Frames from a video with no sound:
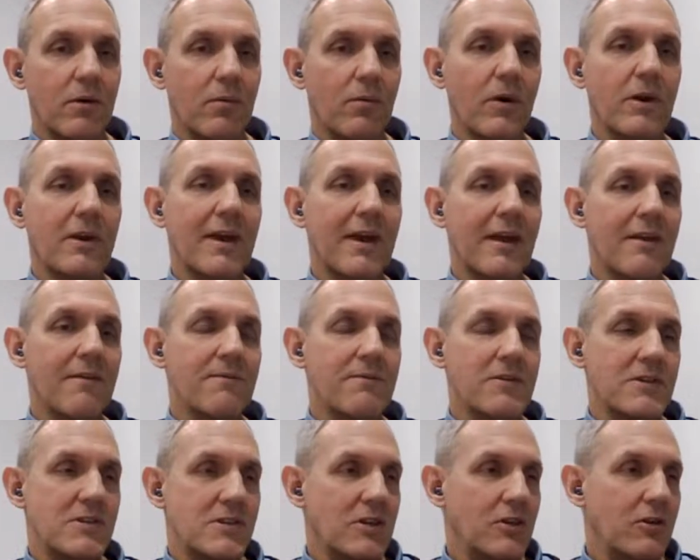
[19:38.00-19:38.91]
working
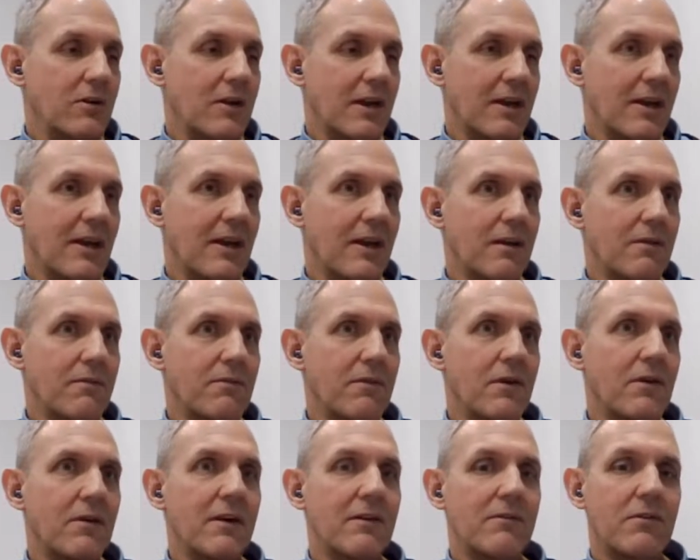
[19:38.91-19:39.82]
in Visy, you're going to get a
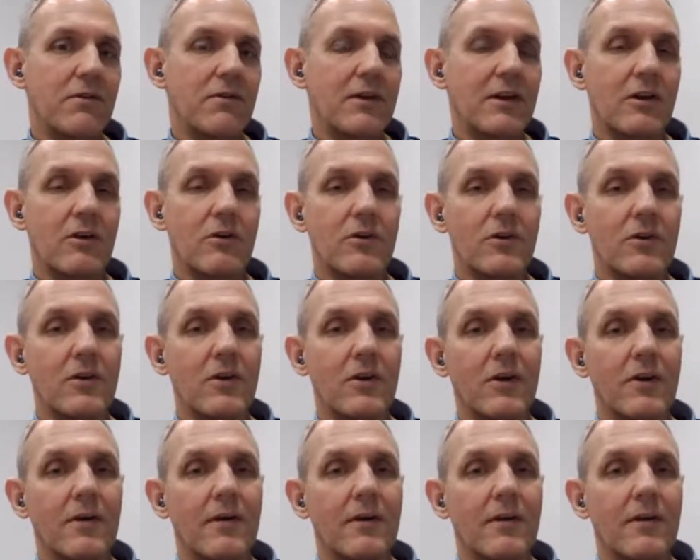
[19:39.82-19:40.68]
very, very good